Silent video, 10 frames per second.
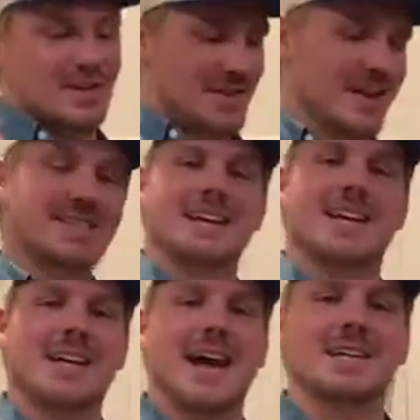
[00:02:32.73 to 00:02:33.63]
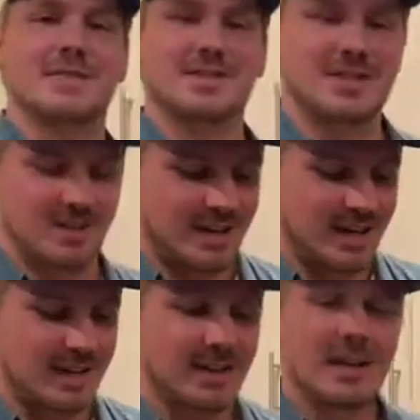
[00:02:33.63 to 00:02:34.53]
thanks again guys for tuning
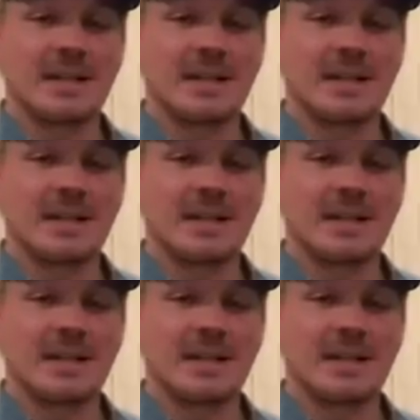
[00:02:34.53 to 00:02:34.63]
in,